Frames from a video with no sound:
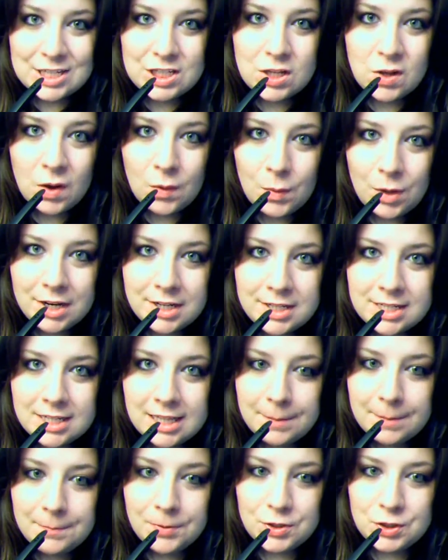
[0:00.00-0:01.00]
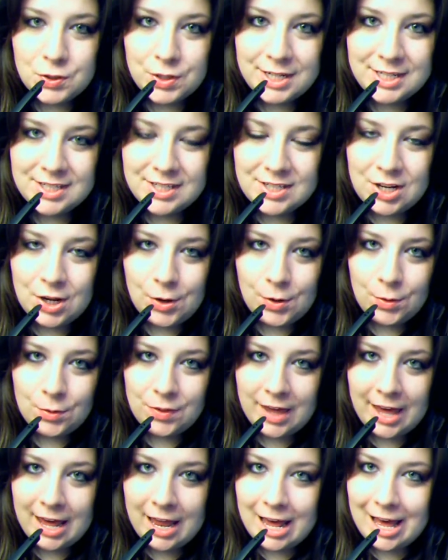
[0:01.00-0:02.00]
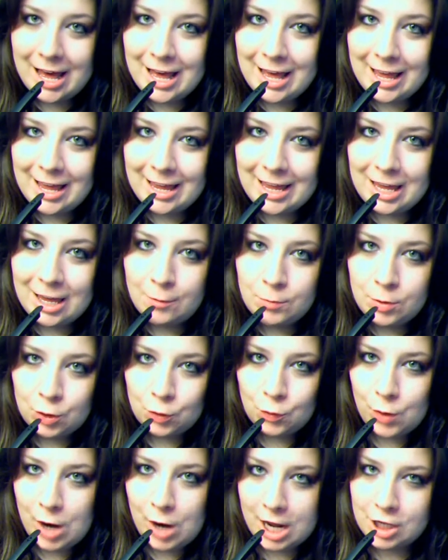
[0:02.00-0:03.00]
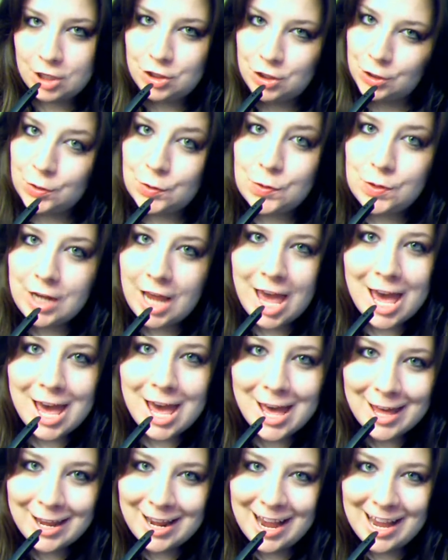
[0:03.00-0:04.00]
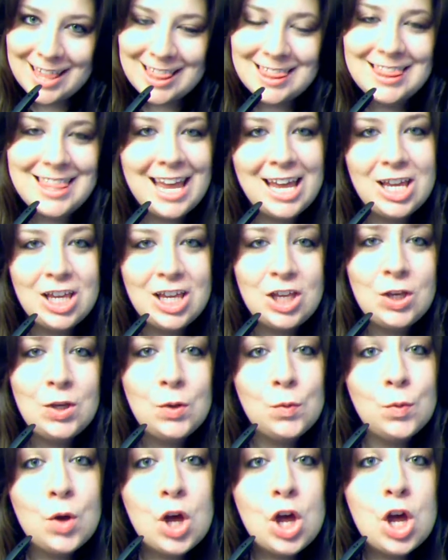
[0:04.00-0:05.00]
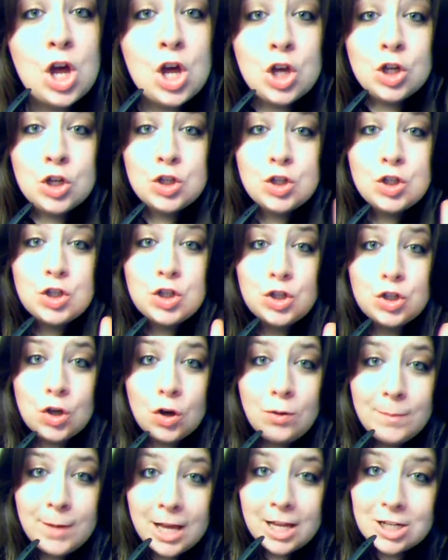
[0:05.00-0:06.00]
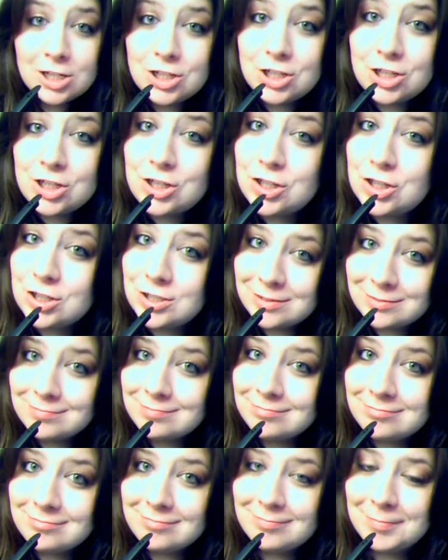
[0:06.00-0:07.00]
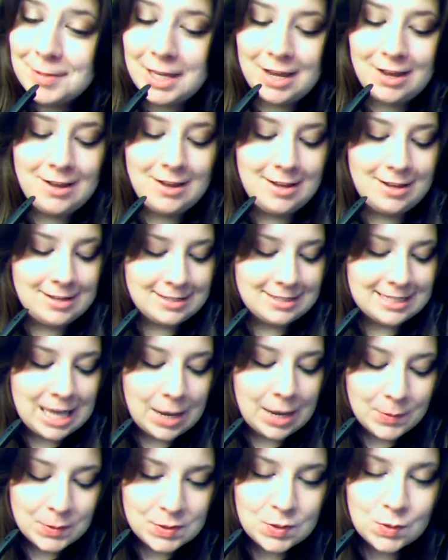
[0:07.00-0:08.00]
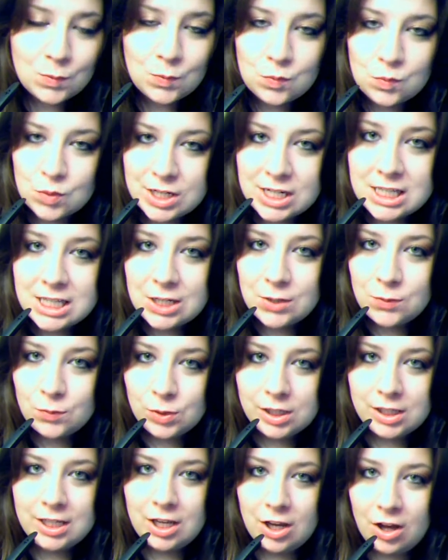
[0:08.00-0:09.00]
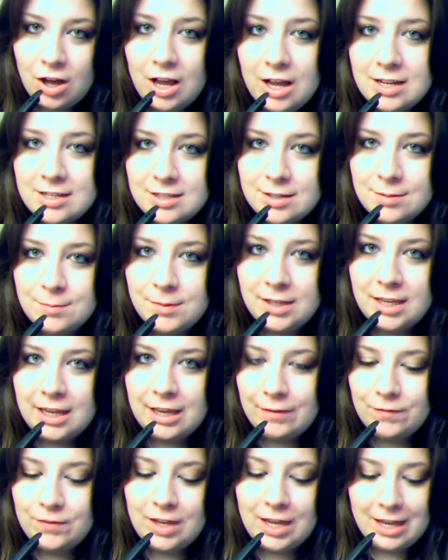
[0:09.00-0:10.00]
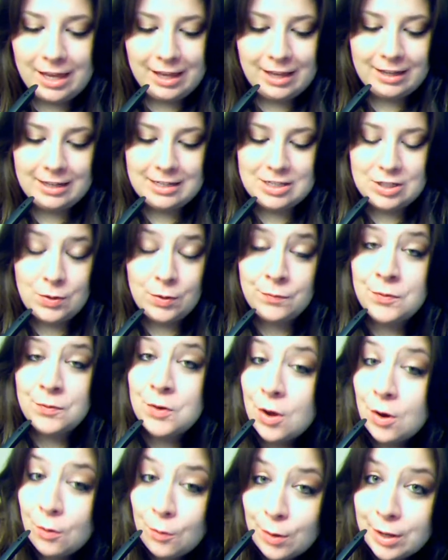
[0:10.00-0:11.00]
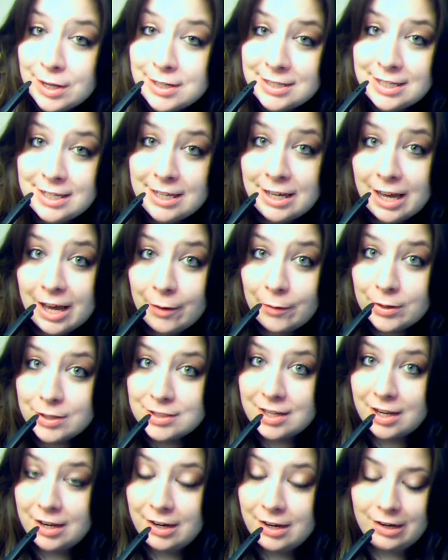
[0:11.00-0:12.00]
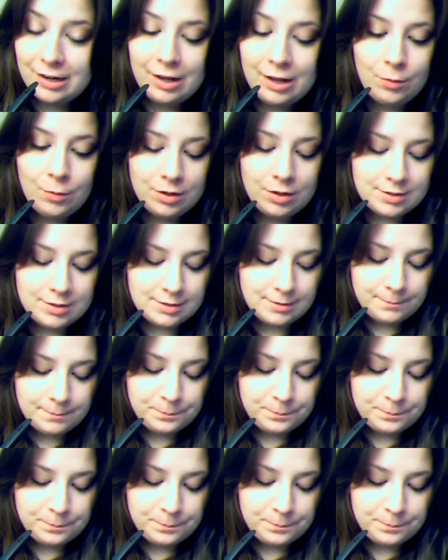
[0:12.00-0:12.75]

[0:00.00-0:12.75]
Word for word: So I wanted to let Patrice know that I am in gratitude and I thank you so much, because that was a really, really awesome gift, and you have no idea how excited I was.